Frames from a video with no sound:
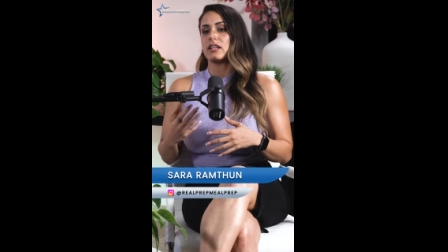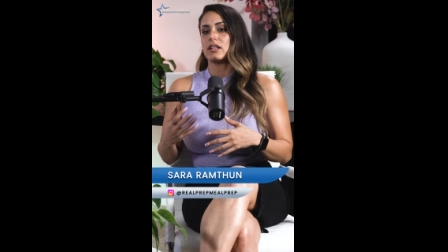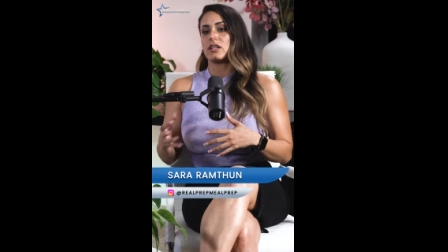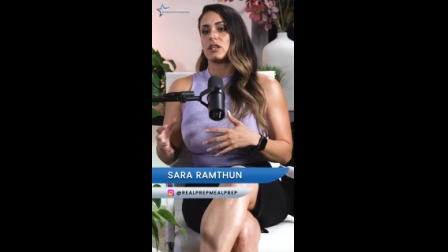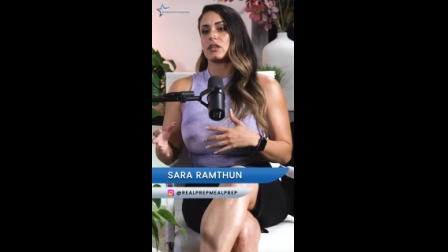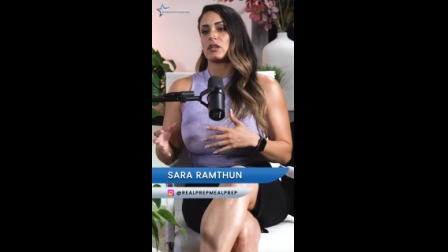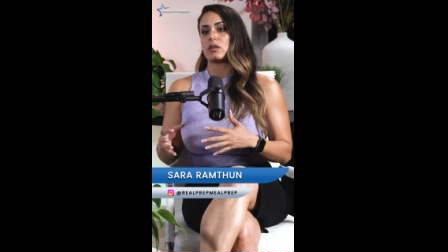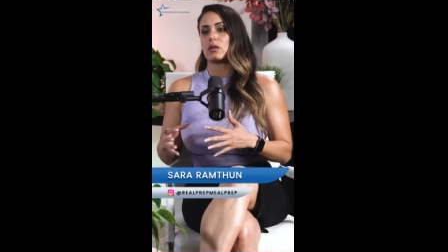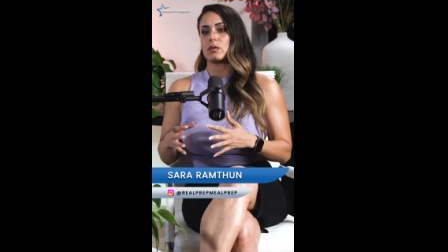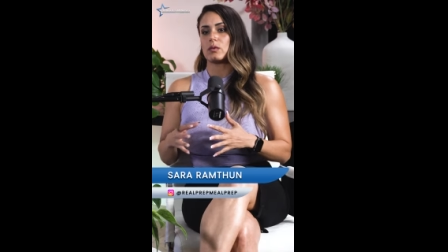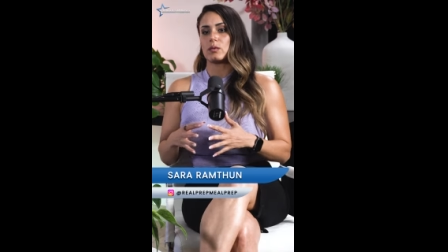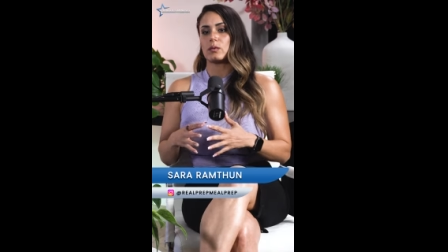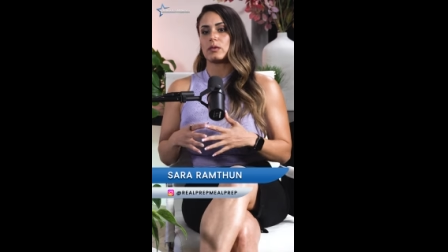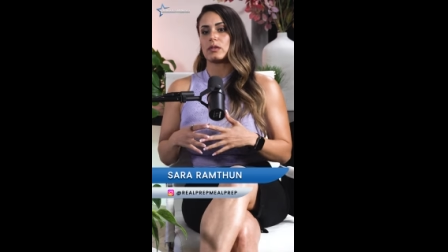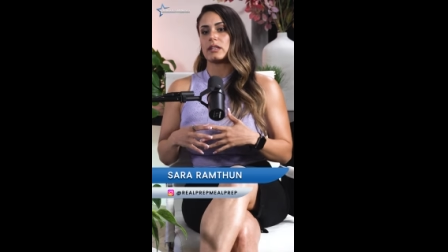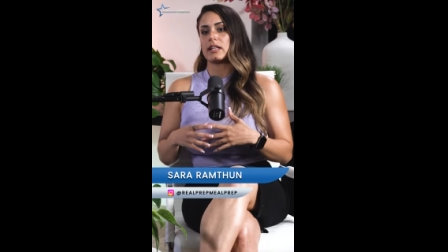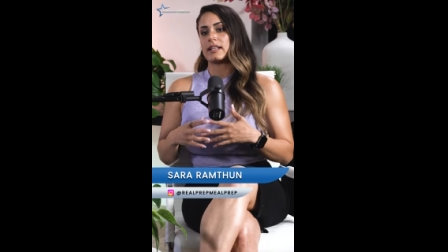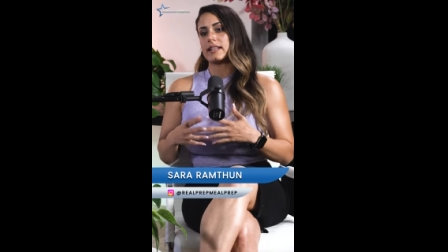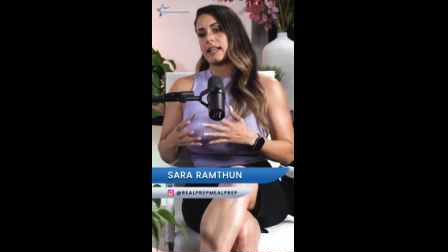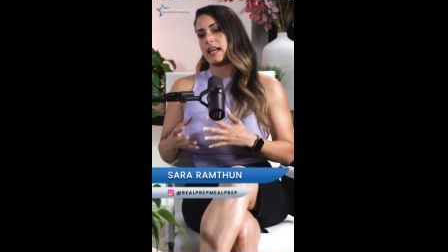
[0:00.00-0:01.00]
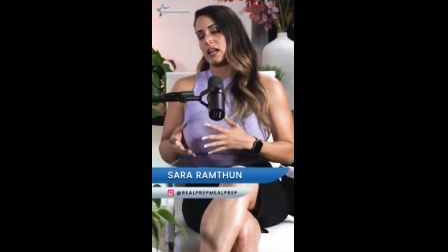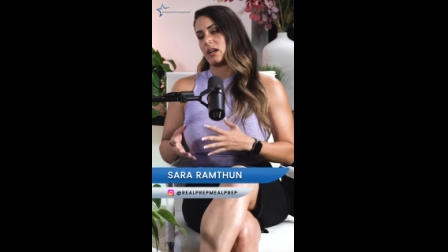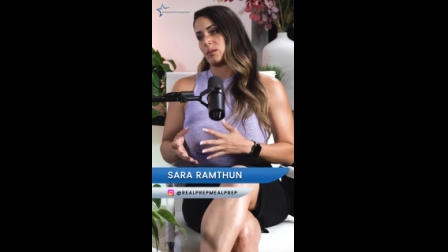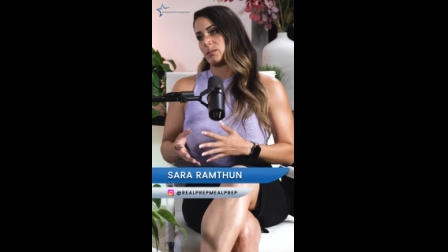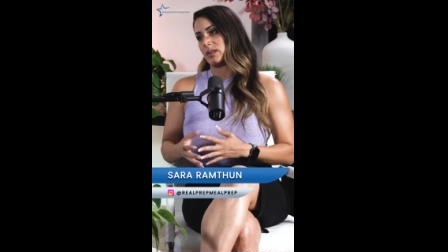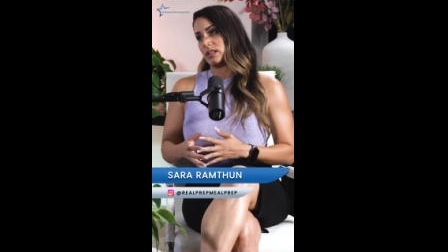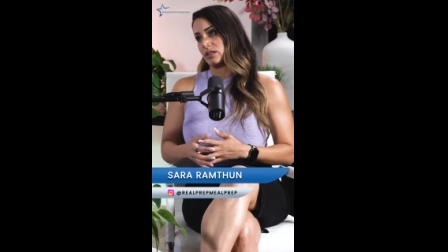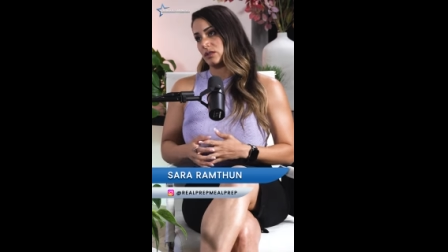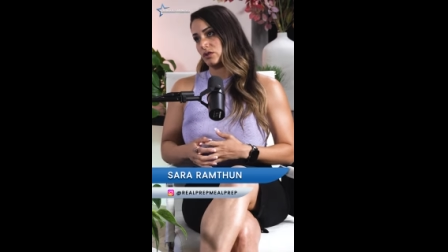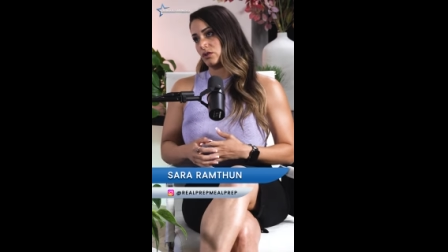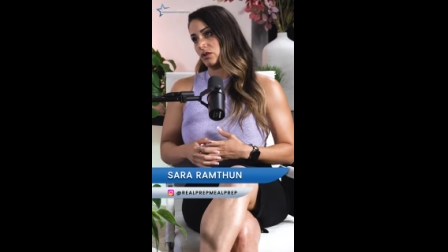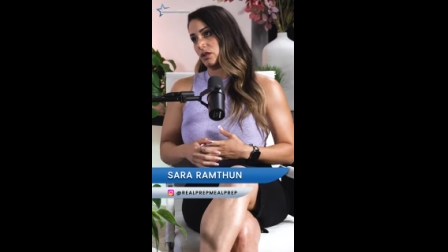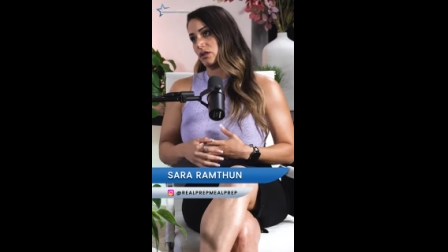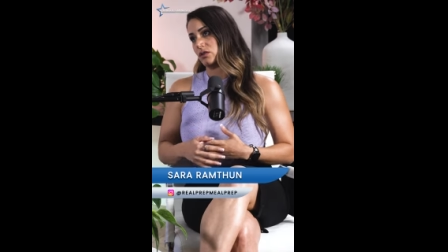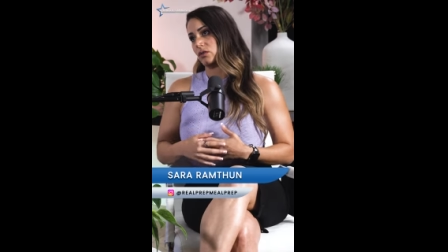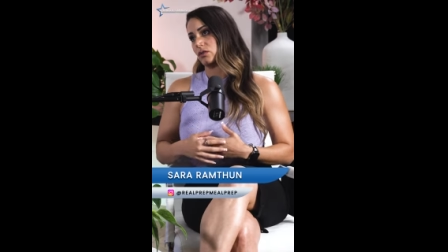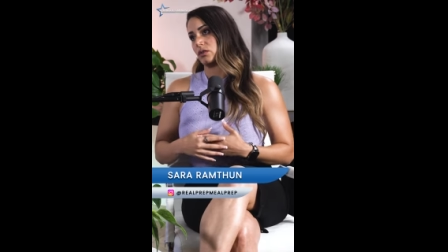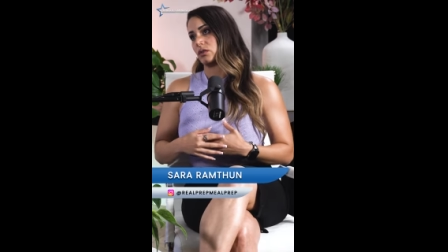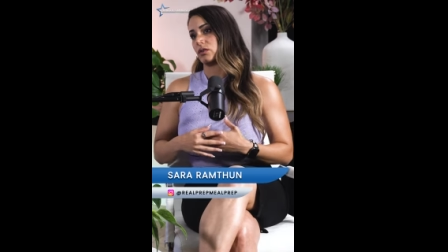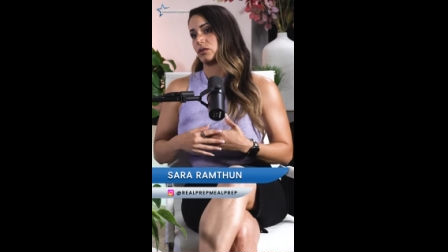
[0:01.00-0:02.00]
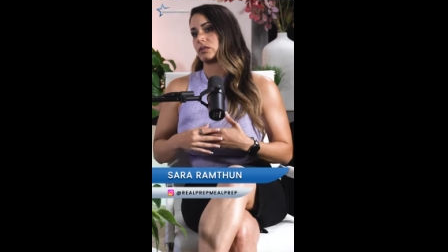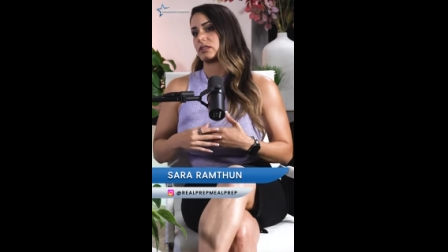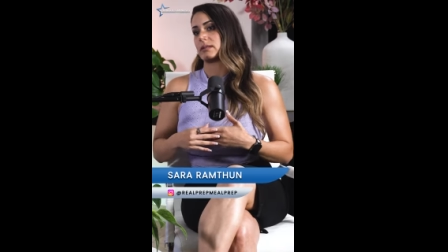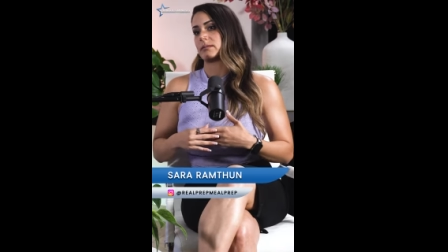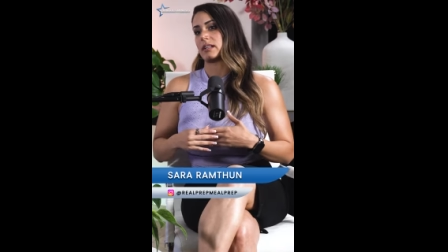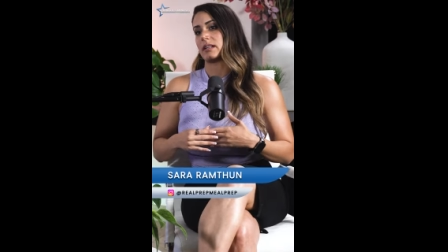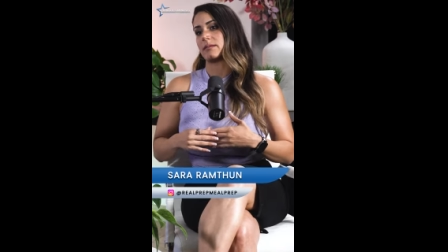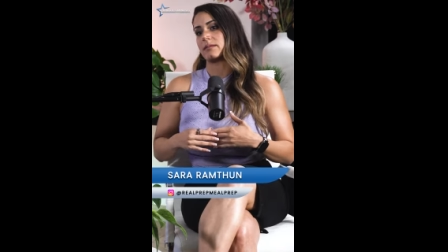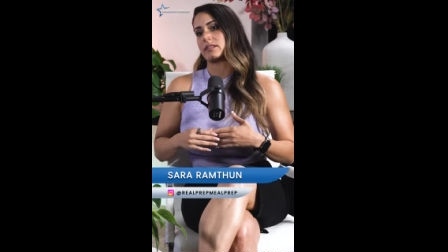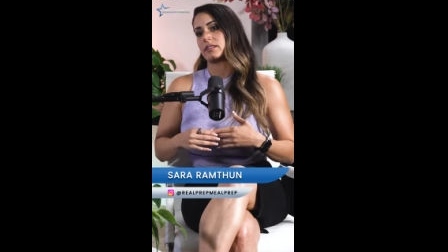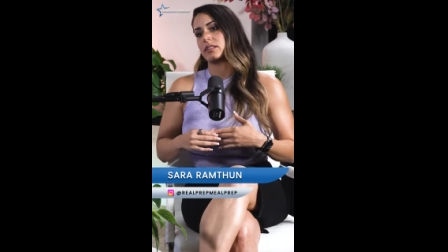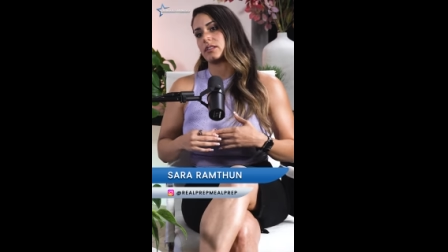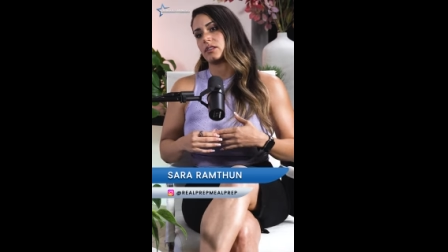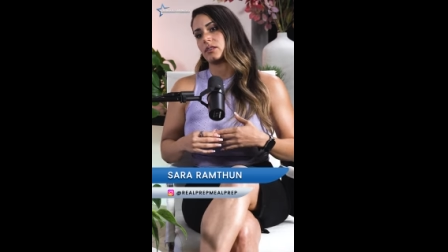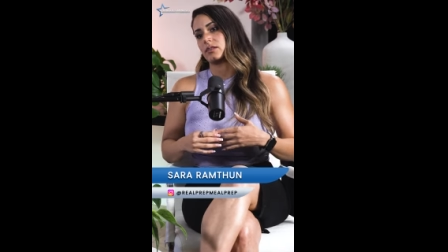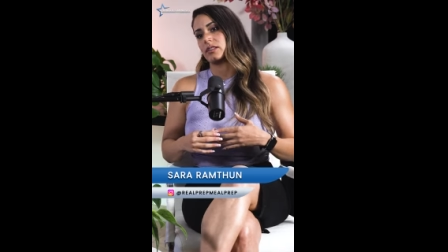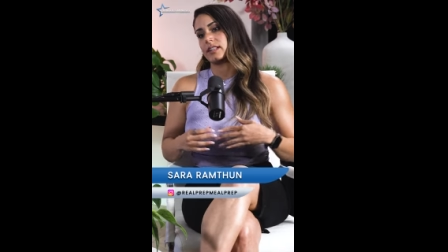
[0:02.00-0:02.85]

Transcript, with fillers: you know that that'll be a struggle sometimes you know